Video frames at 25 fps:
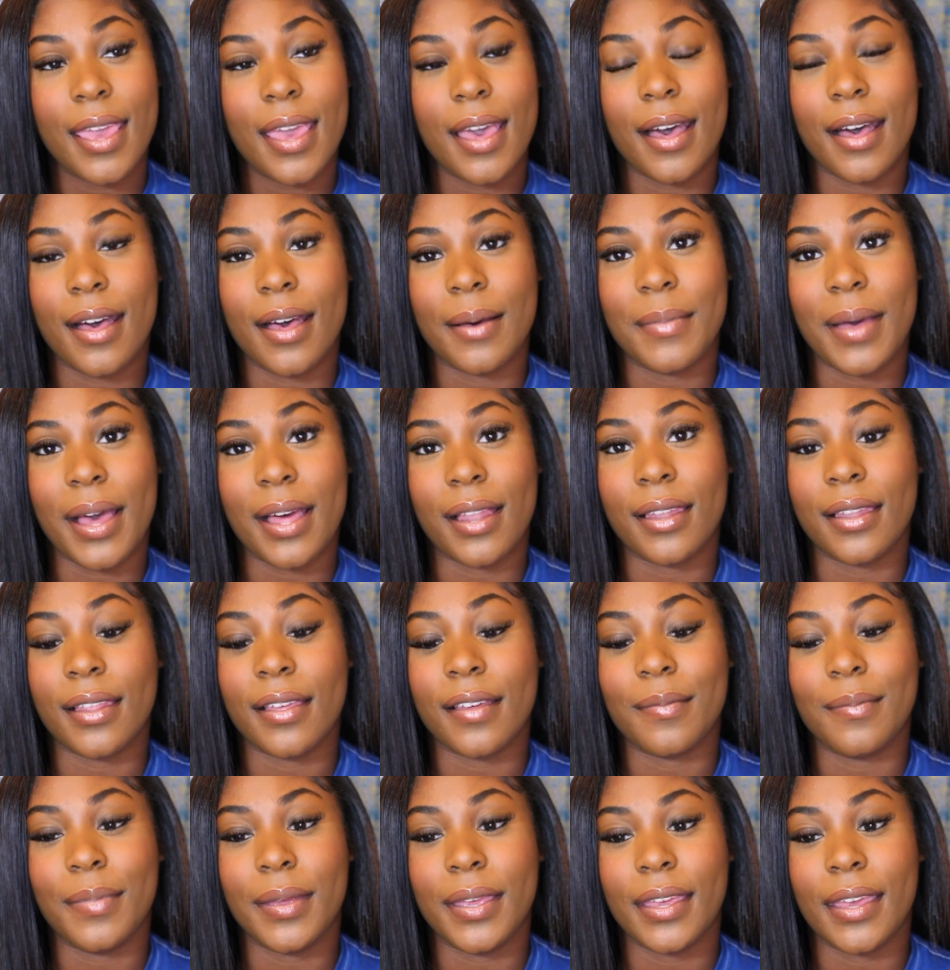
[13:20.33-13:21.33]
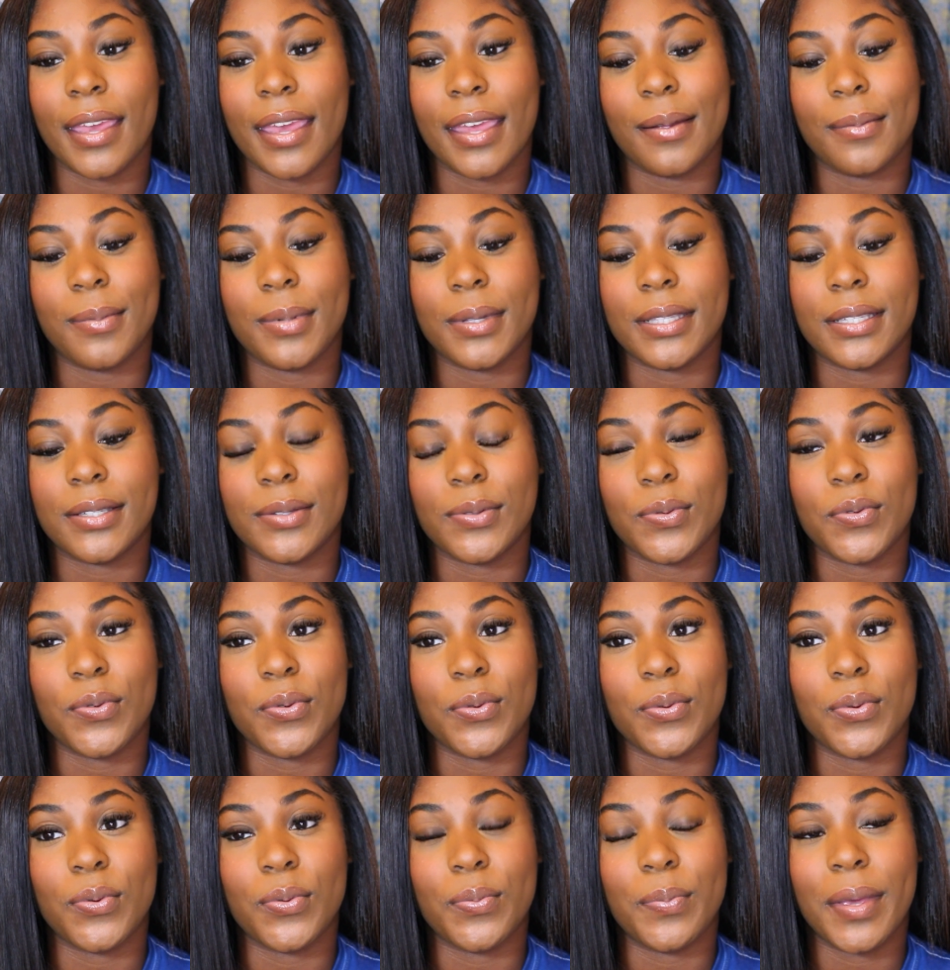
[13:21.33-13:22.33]
I love being able
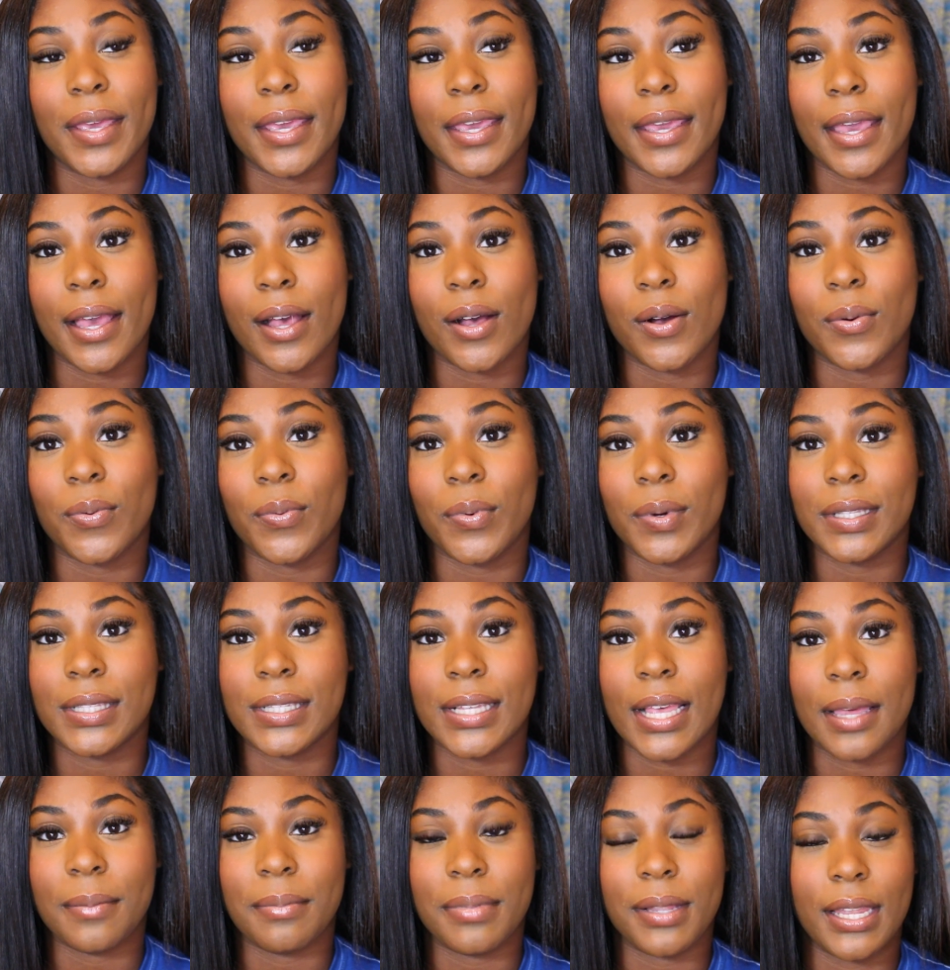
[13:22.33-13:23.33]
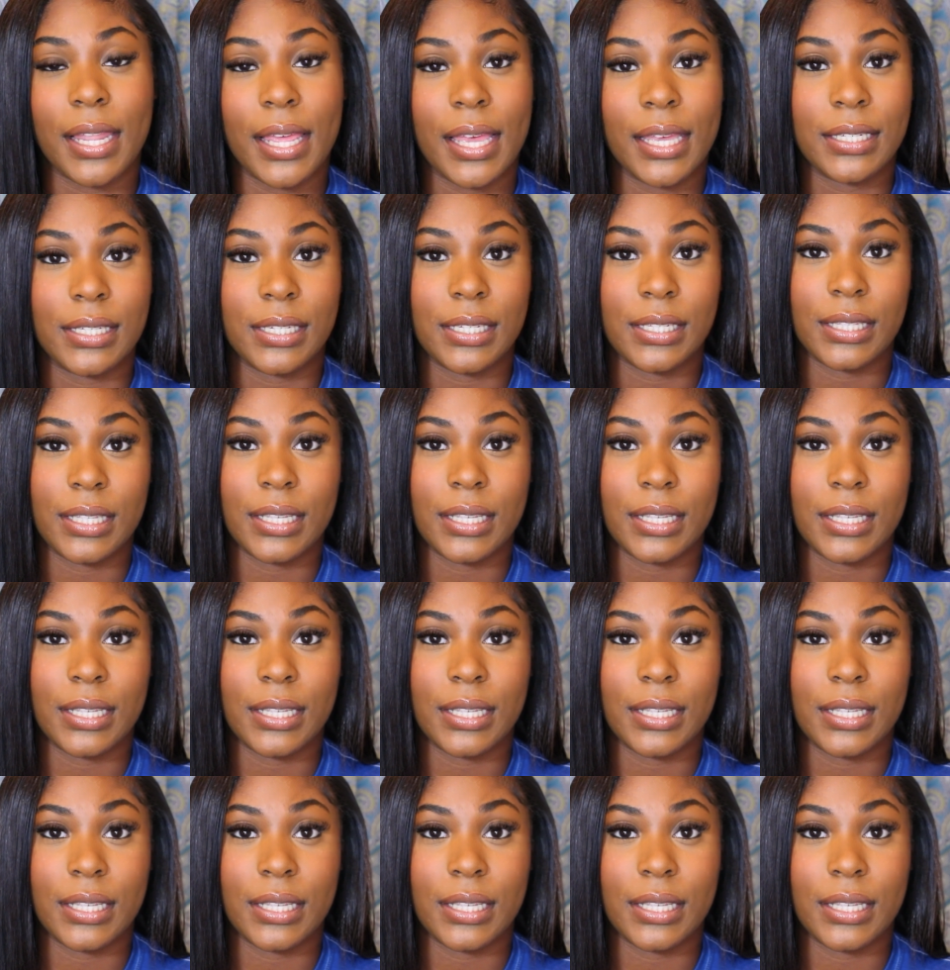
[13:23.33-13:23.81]
to pick out what type of lashes